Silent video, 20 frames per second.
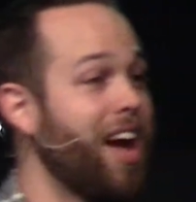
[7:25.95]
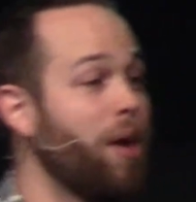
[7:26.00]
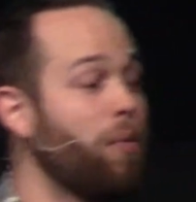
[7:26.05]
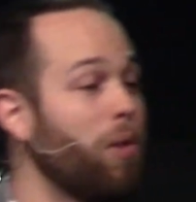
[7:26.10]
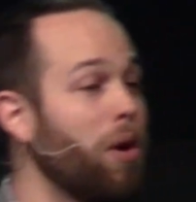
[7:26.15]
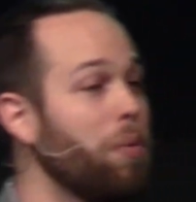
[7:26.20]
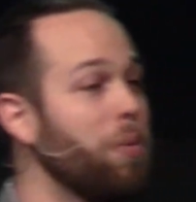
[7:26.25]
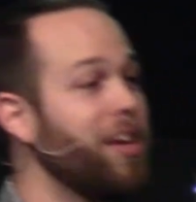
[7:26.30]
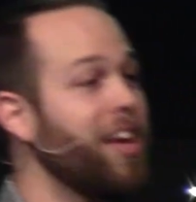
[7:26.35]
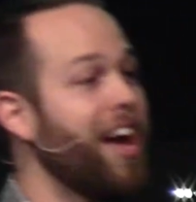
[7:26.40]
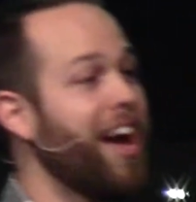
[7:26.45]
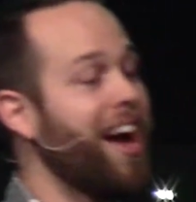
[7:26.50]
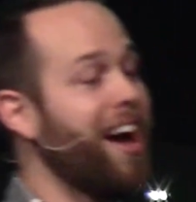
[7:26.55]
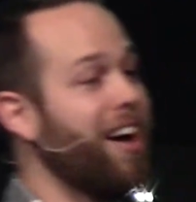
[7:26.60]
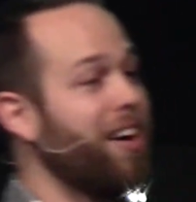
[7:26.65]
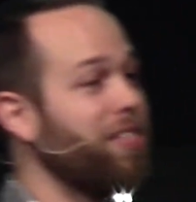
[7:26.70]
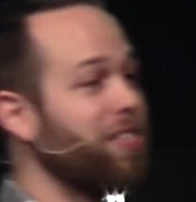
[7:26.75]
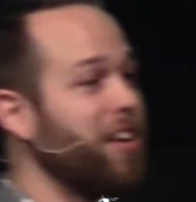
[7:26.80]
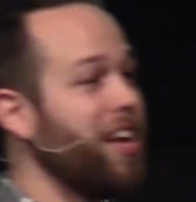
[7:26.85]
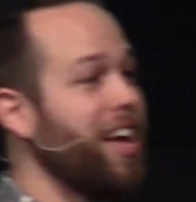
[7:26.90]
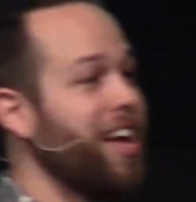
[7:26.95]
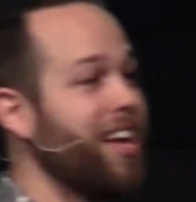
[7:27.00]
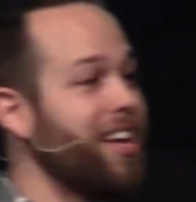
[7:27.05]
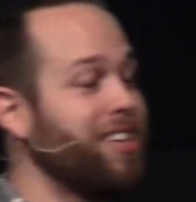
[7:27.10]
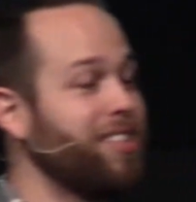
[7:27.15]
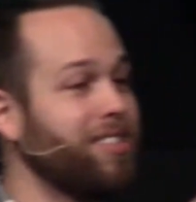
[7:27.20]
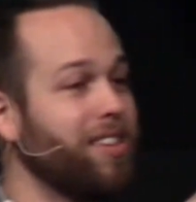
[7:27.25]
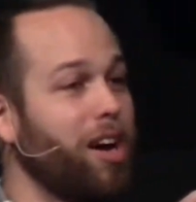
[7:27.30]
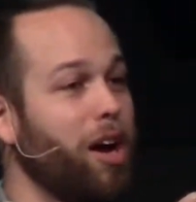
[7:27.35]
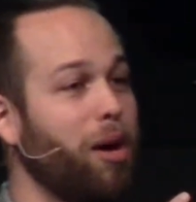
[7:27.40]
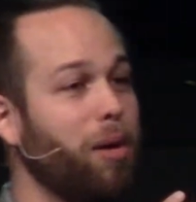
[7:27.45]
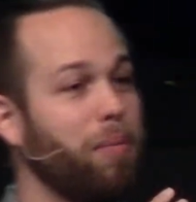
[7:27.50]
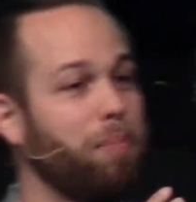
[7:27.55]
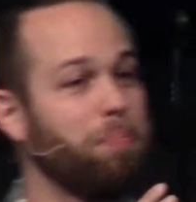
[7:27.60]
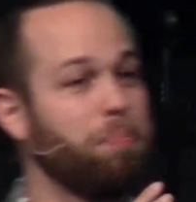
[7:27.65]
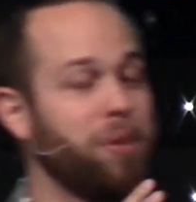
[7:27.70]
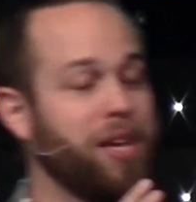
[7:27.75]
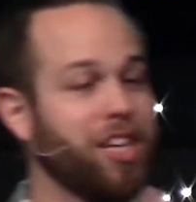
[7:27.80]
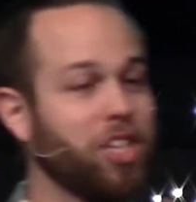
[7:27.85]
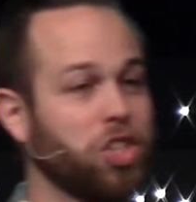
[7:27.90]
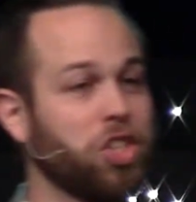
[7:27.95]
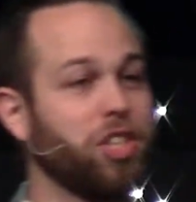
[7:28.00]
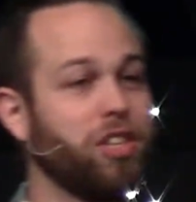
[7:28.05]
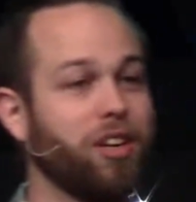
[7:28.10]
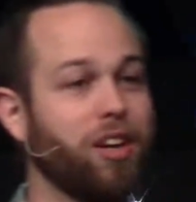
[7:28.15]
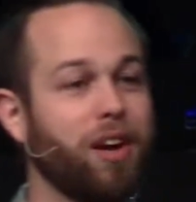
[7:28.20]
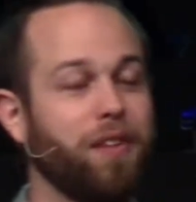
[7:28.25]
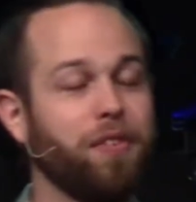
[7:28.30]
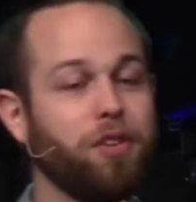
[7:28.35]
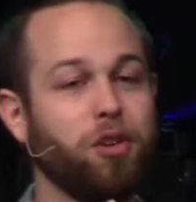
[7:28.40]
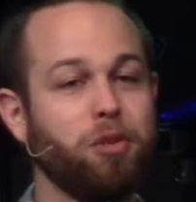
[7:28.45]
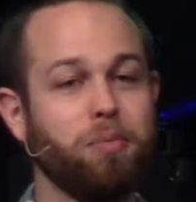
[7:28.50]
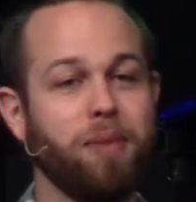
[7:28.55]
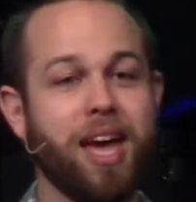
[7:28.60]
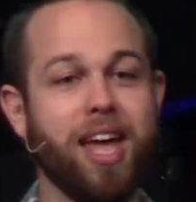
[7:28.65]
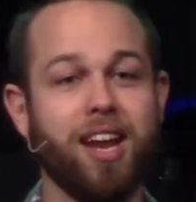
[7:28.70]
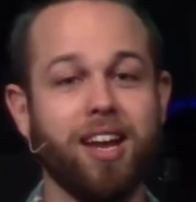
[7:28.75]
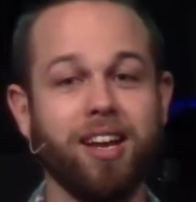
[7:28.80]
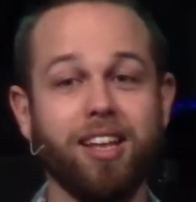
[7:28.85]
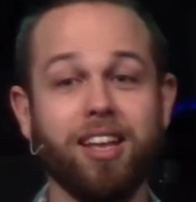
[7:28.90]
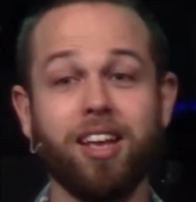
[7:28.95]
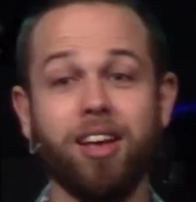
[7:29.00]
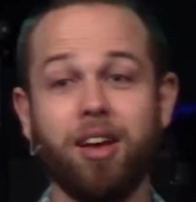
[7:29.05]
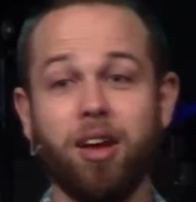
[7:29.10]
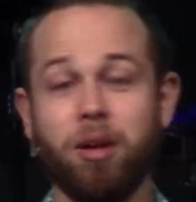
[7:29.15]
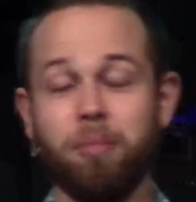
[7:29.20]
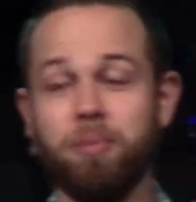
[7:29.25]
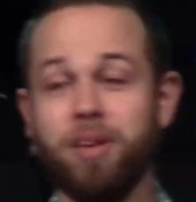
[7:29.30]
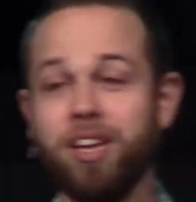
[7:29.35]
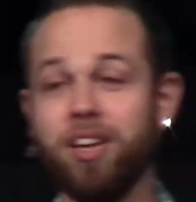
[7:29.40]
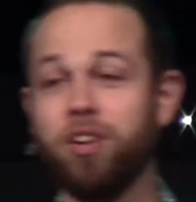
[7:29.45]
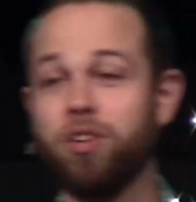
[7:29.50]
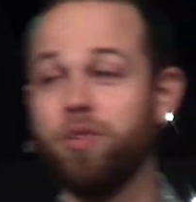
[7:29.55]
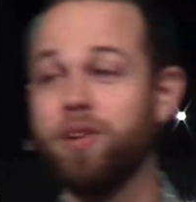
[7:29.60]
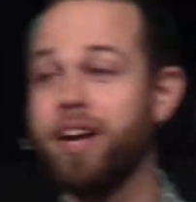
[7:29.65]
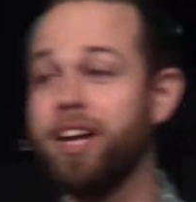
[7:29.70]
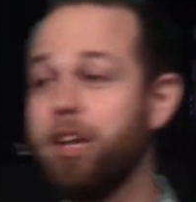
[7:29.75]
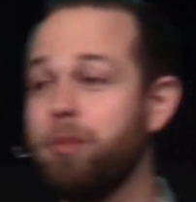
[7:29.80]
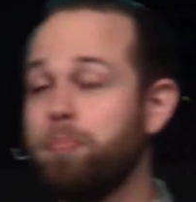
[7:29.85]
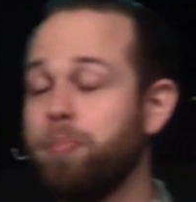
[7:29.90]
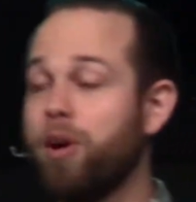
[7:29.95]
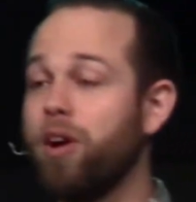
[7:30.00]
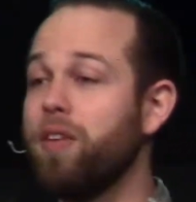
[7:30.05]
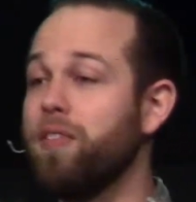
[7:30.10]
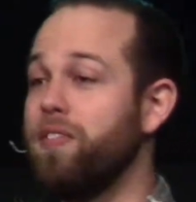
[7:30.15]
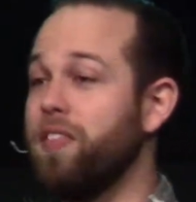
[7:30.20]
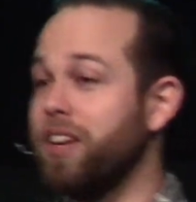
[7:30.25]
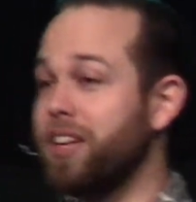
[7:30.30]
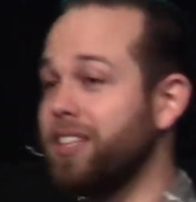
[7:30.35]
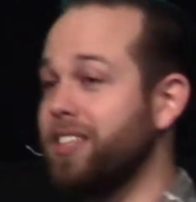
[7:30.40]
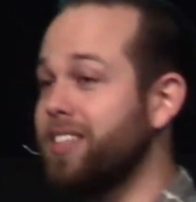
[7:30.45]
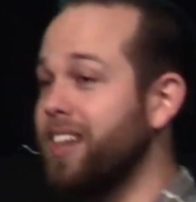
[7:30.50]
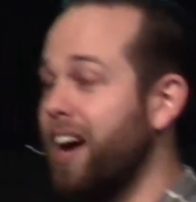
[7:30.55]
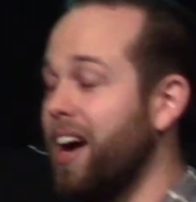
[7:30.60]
And what we have is a picture of humanity being created perfect.